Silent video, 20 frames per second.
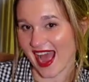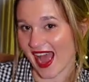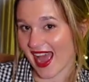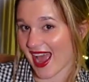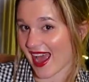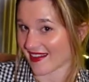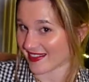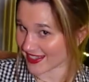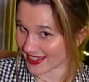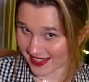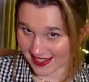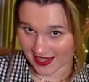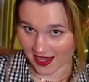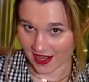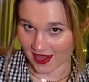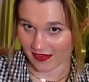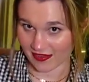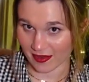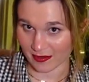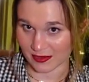I haven't
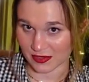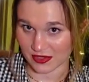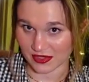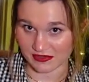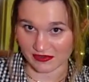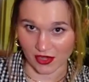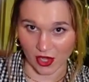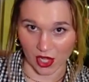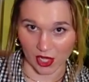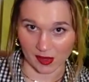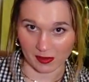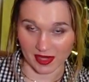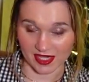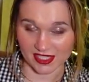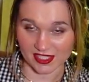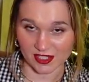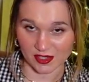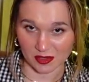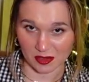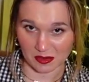decided if I'm doing
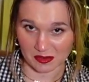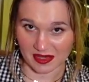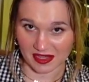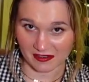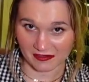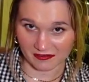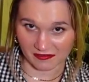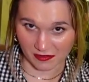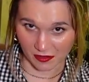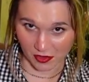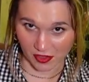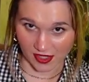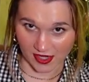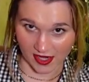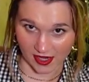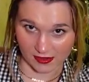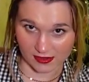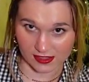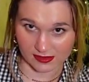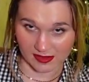Vlogmas. There will be a full
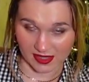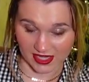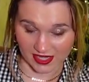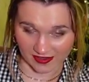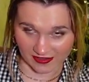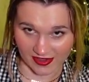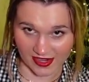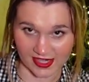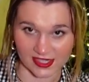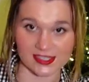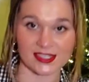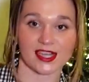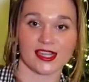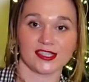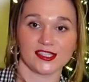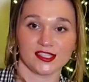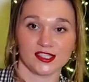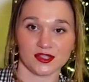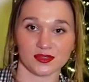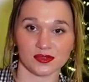announcement if I
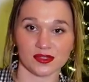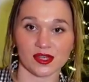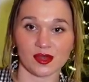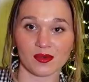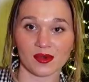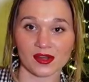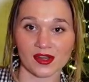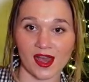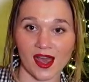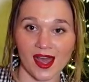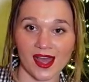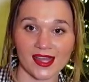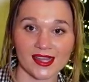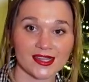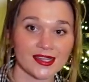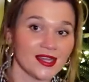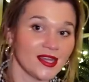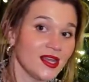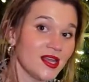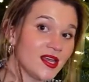decide to do so or not.
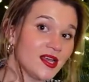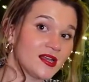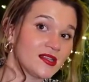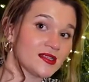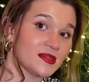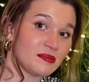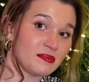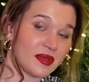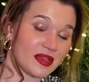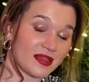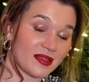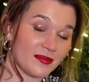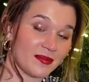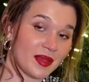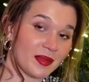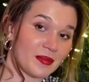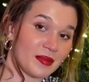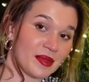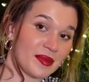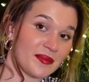It's a big
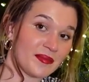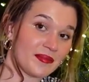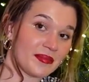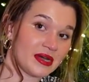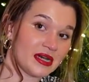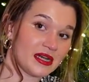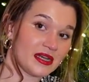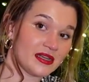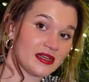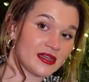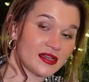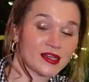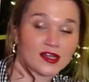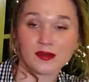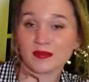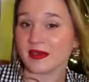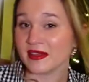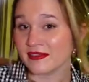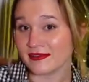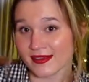commitment, but it
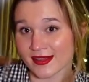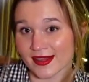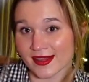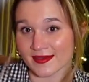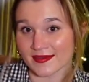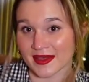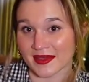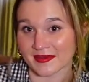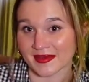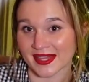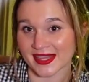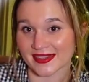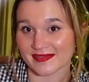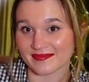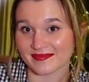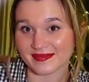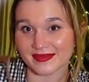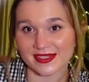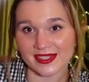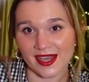could be a fun commitment.
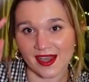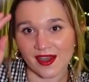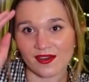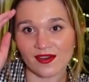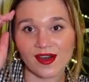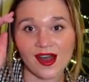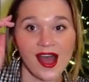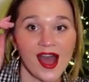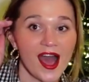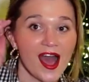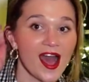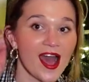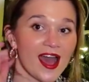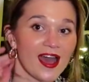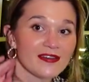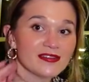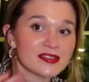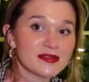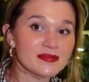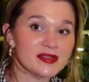So I
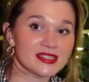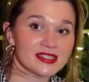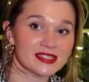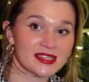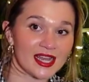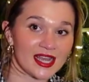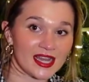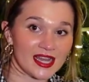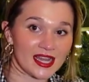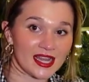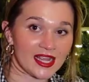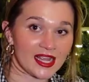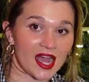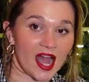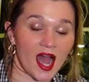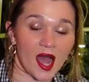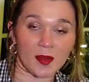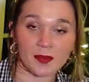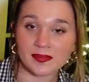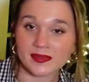have some exciting
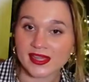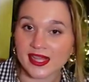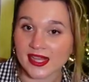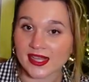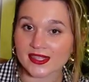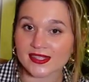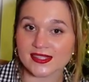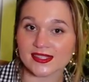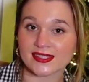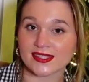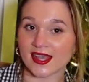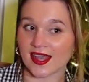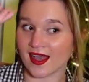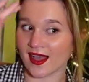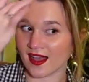updates,